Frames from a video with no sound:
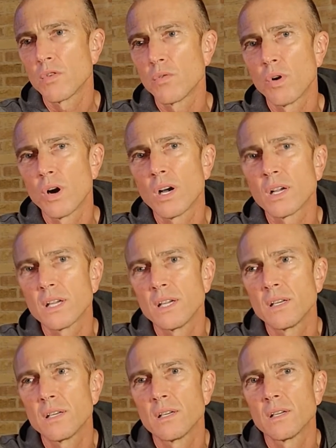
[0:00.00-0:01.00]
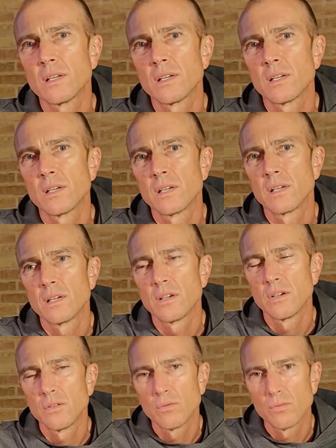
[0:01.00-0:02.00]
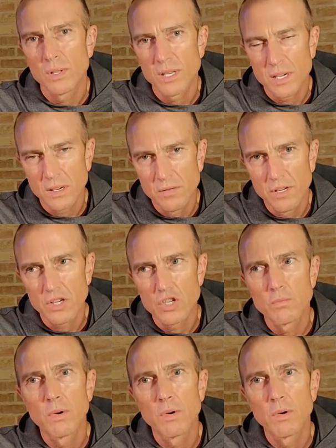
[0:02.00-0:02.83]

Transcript: are walking with a conviction,